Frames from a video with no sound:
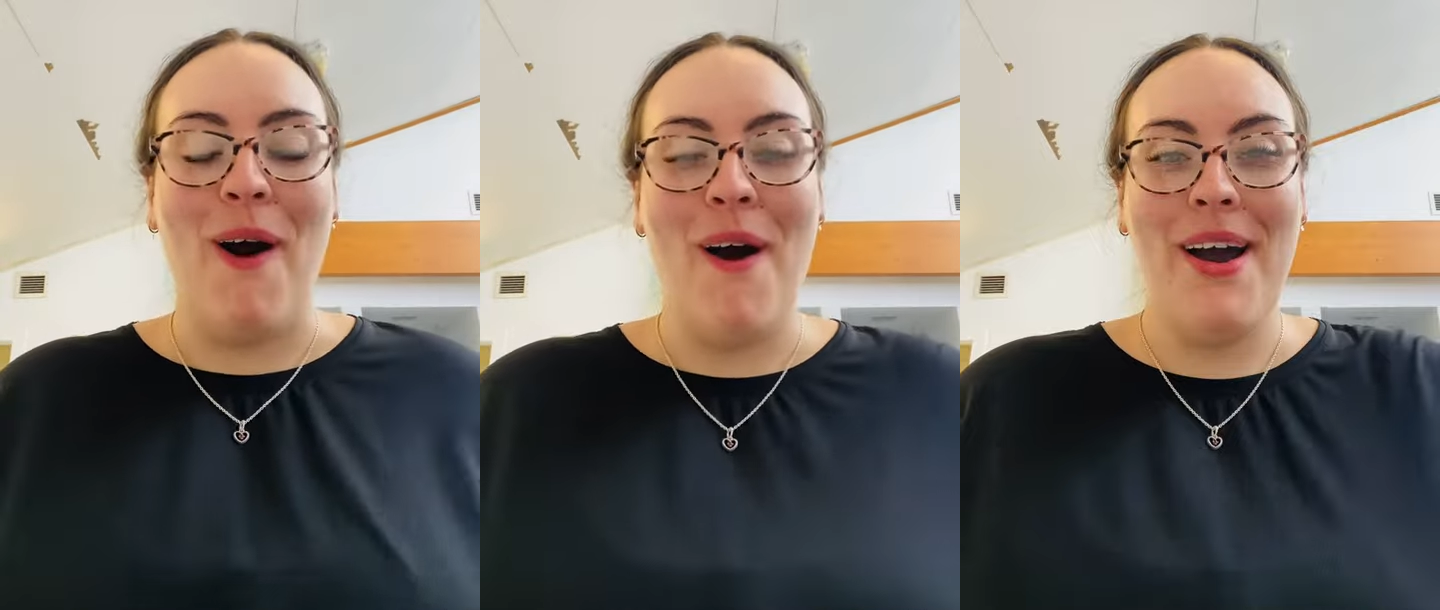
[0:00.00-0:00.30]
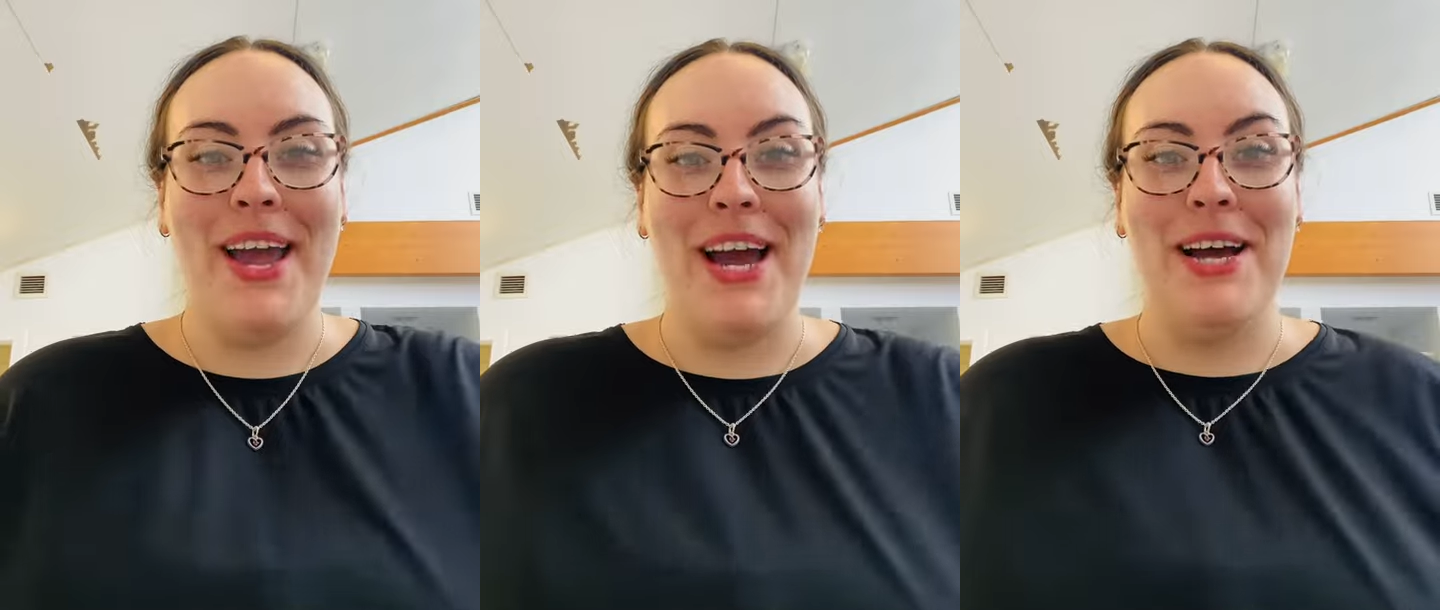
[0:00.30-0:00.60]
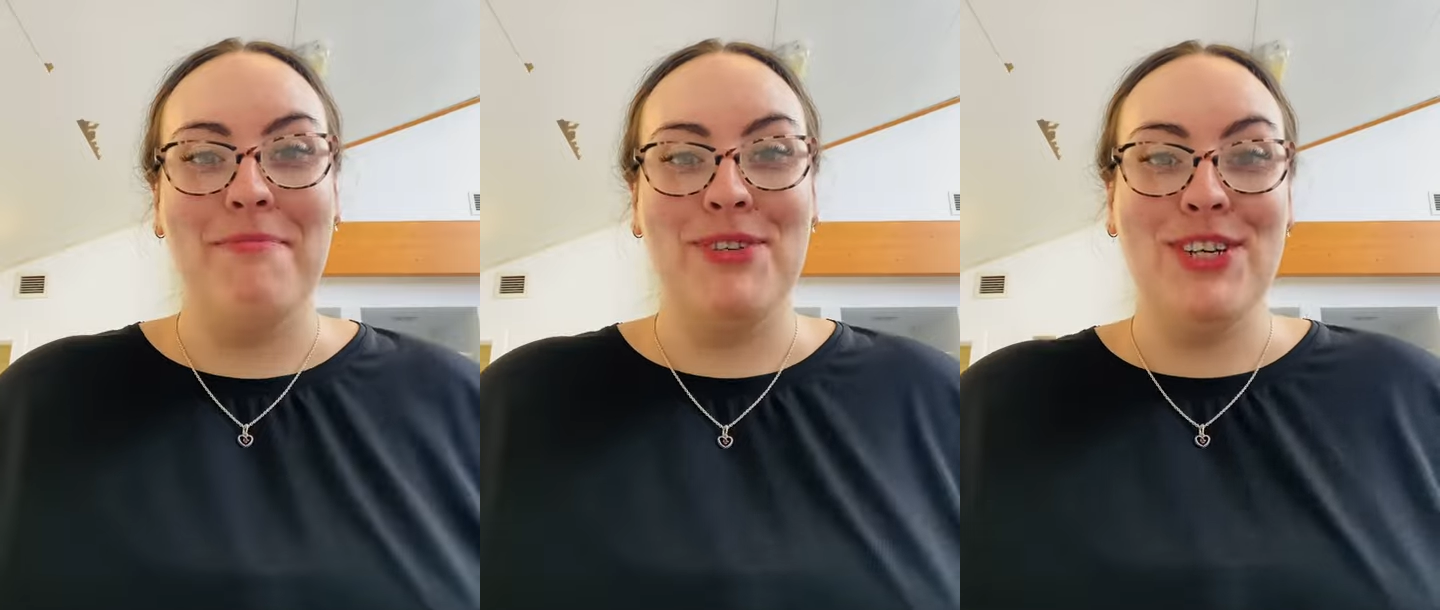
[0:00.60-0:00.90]
I
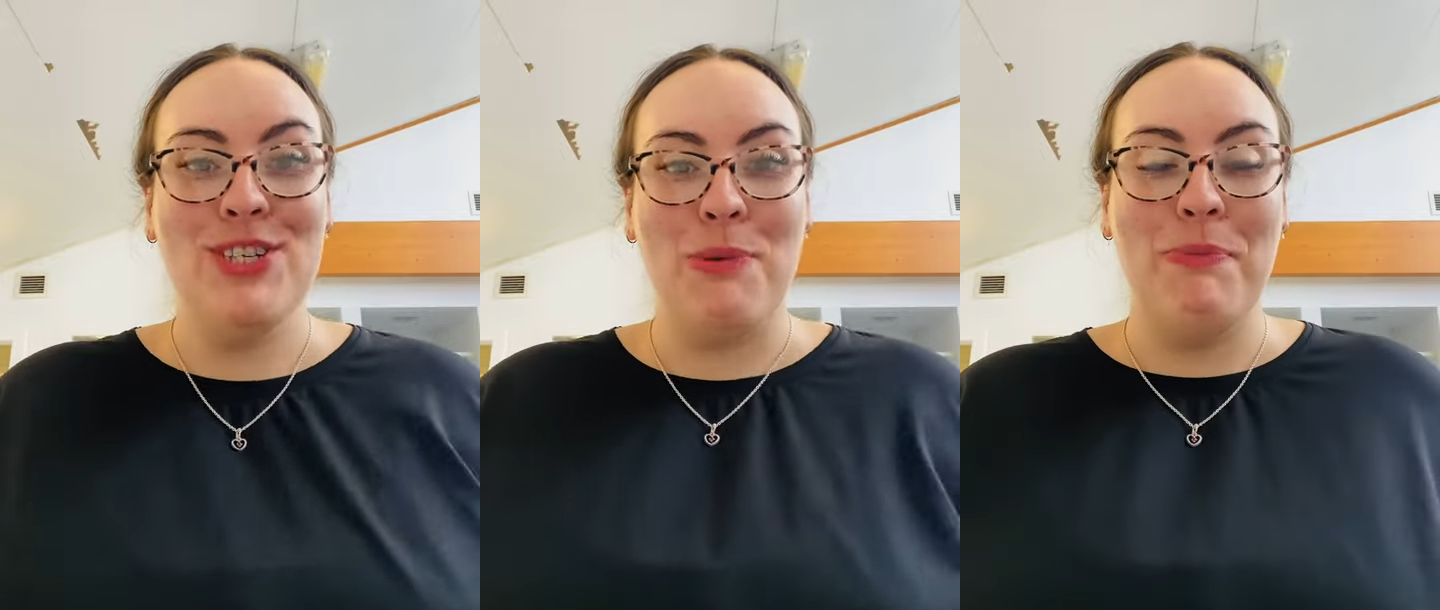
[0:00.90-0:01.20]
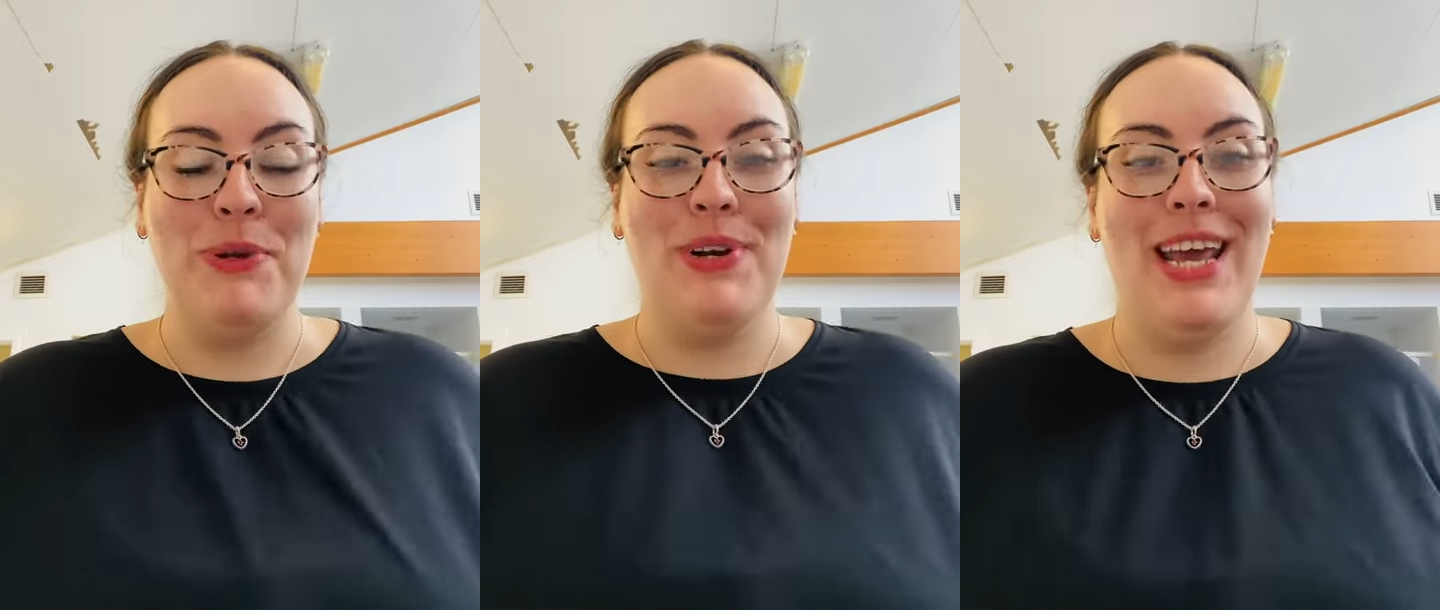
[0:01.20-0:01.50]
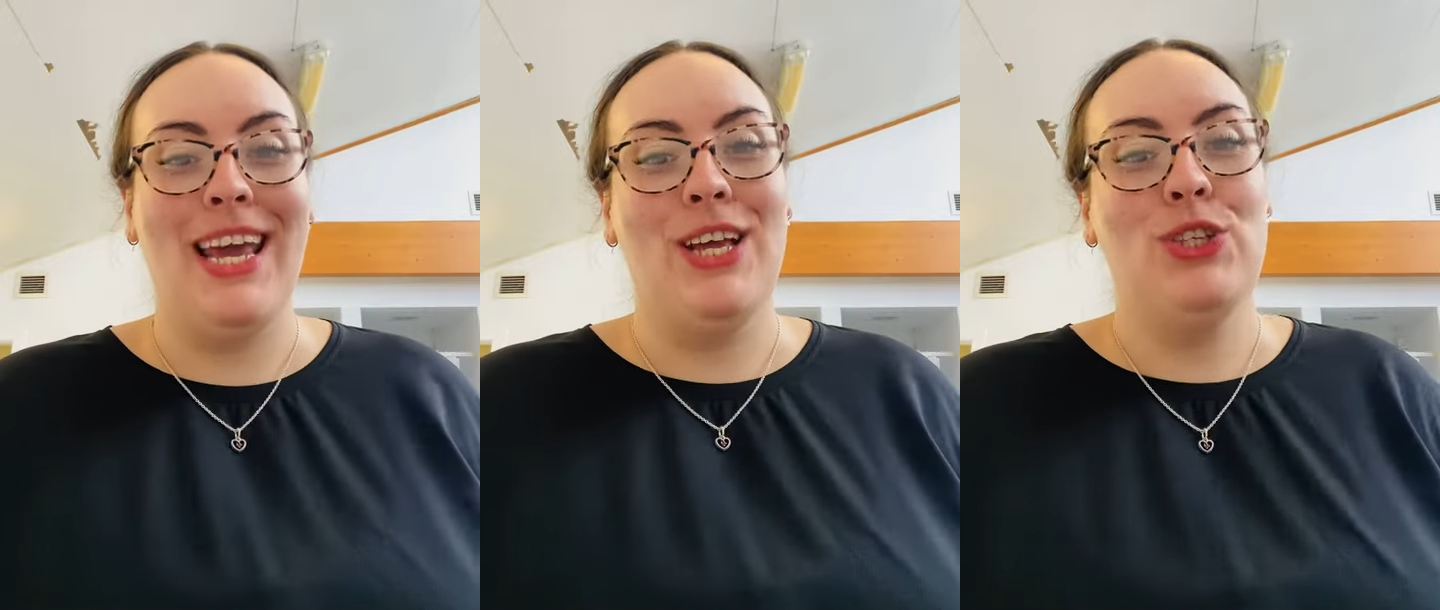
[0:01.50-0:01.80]
am just jumping on
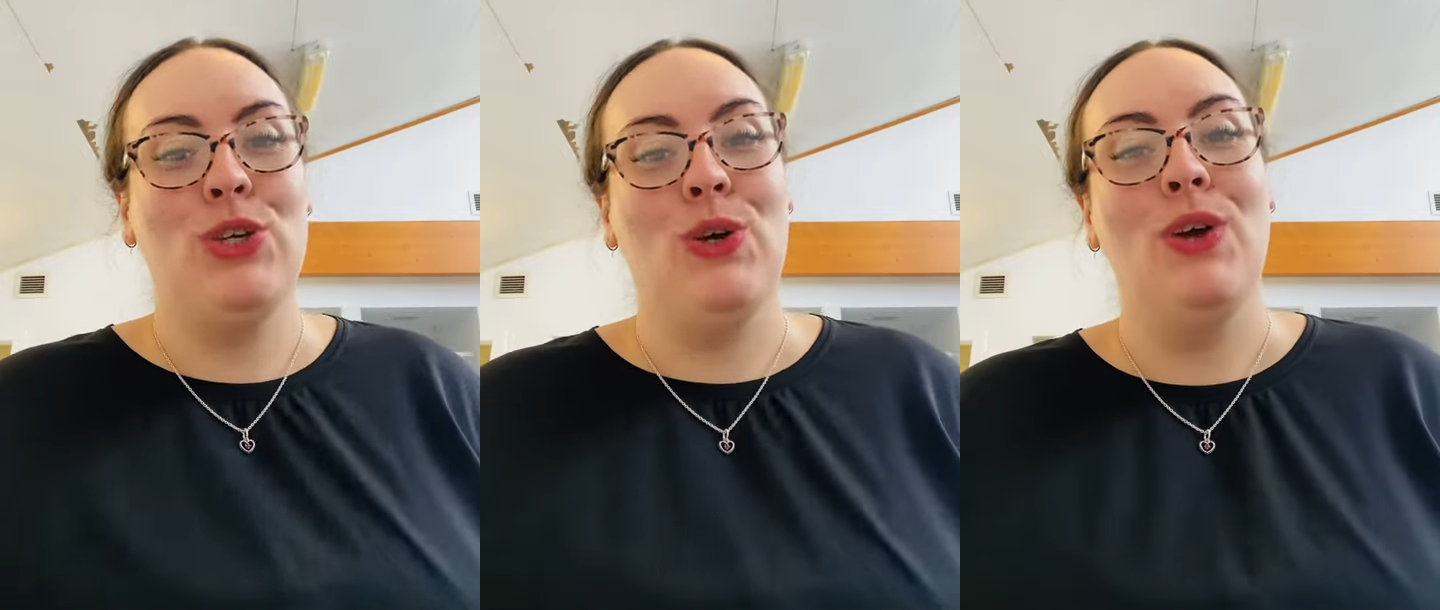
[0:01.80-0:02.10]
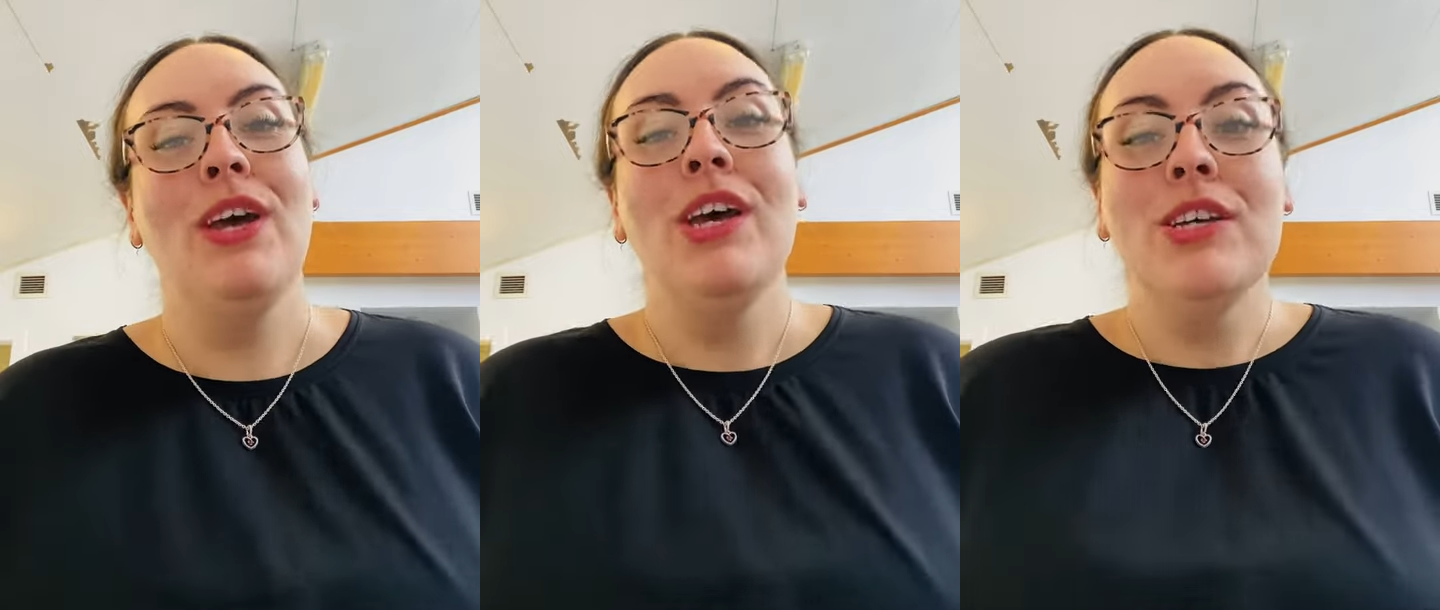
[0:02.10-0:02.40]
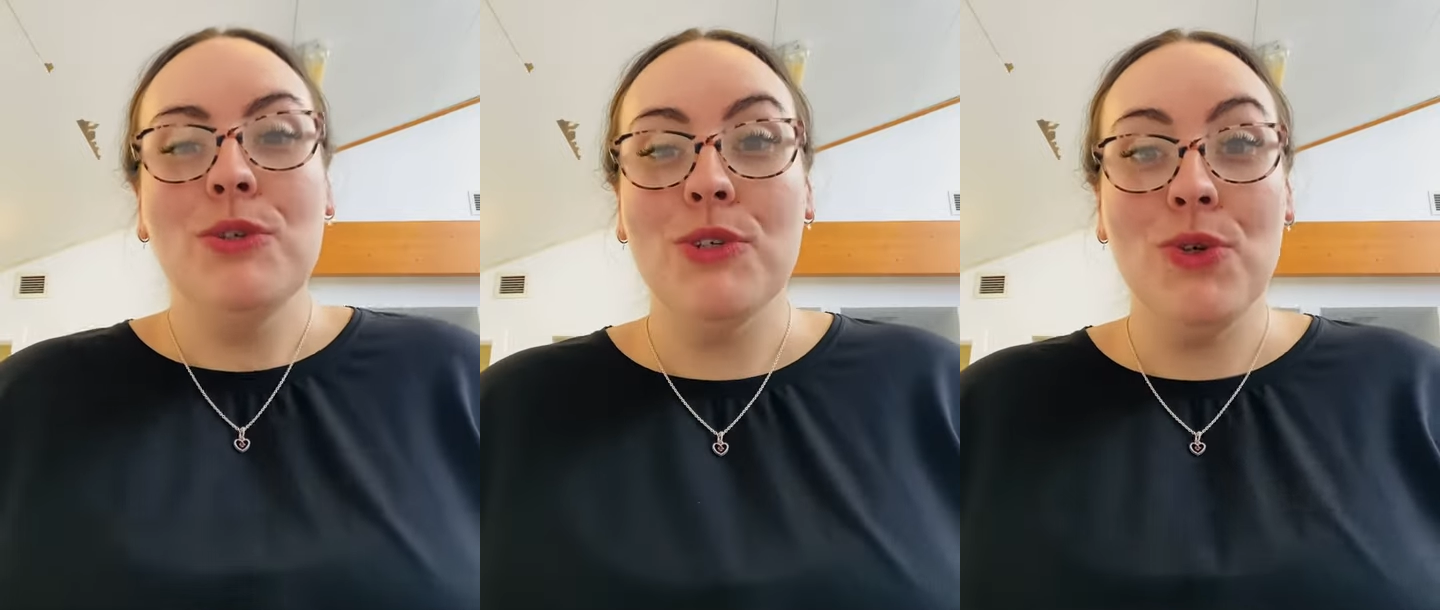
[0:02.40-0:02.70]
here to
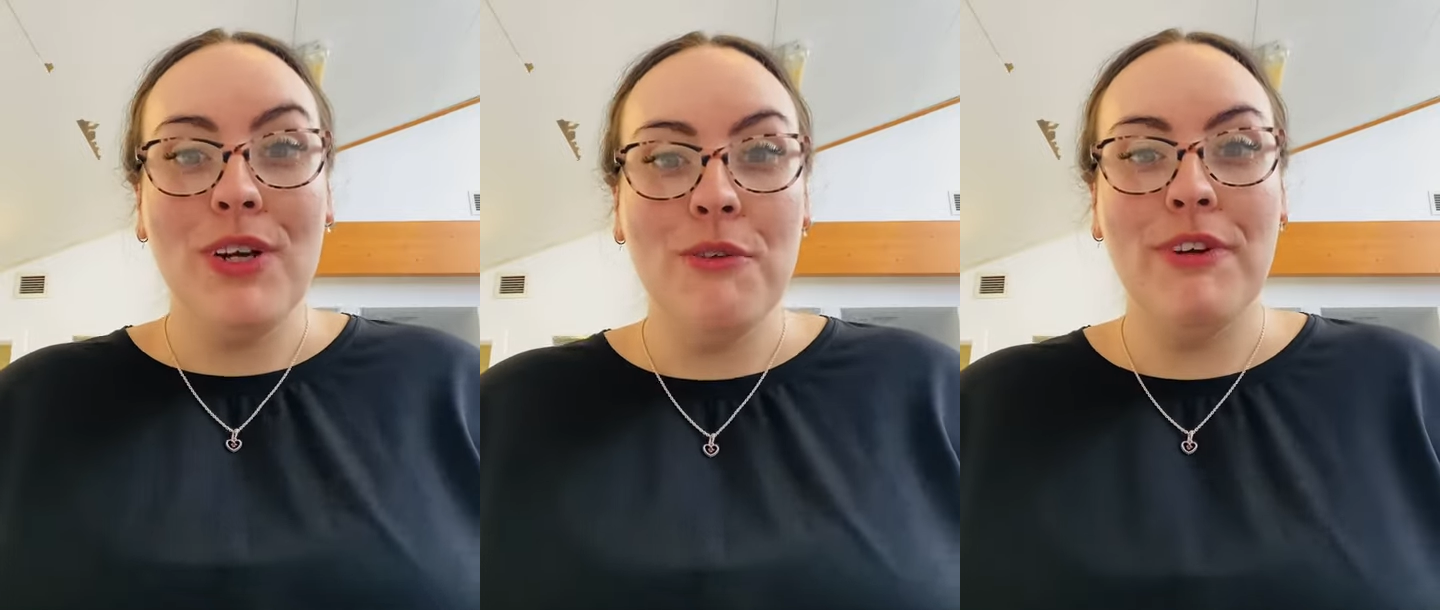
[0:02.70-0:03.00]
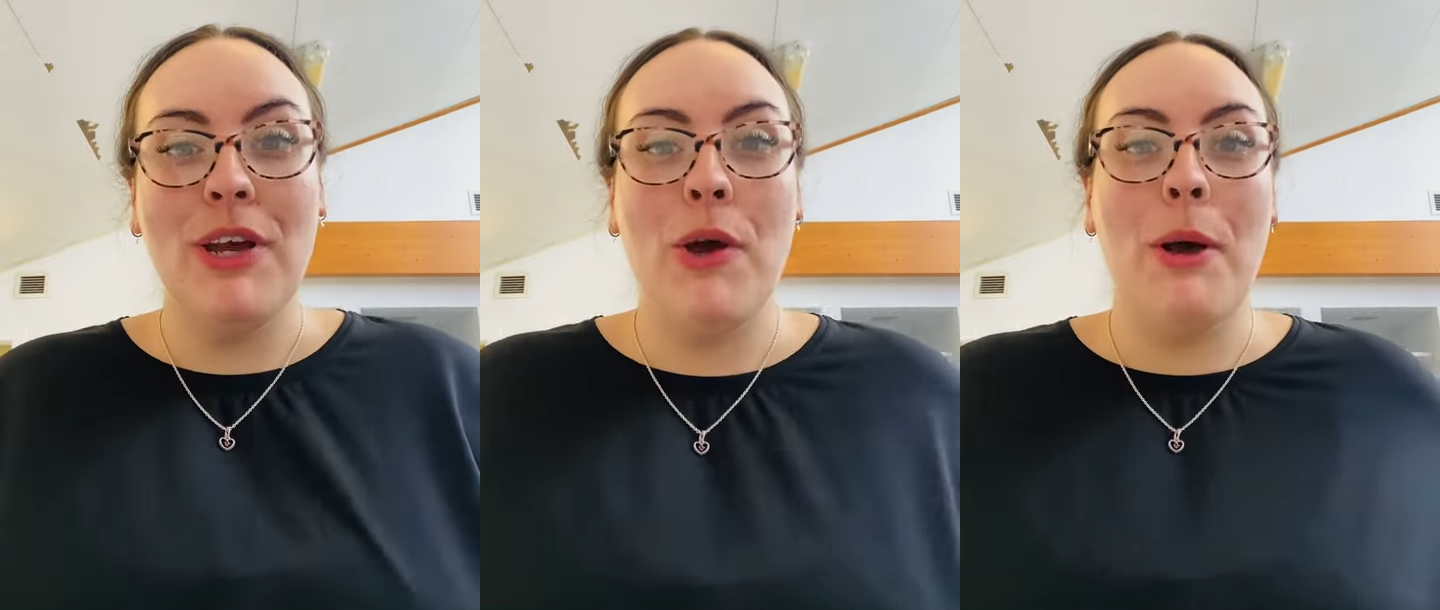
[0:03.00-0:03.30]
do a short little video